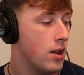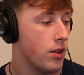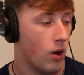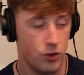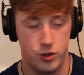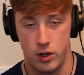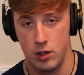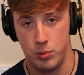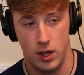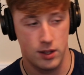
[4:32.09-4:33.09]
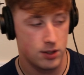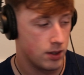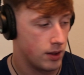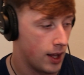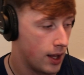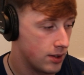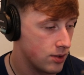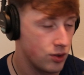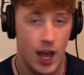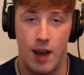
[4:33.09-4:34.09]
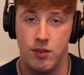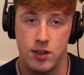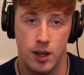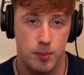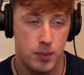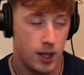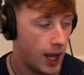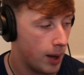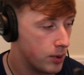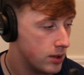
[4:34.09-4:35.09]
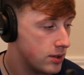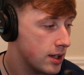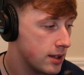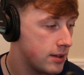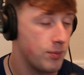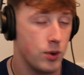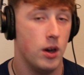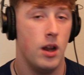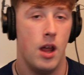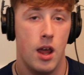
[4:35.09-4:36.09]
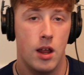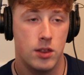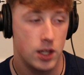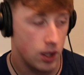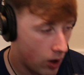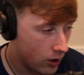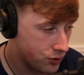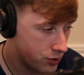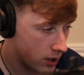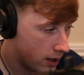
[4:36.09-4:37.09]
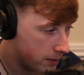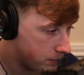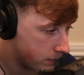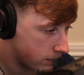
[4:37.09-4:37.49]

Ultra and the Plus, they essentially have the same cameras, except for the Ultra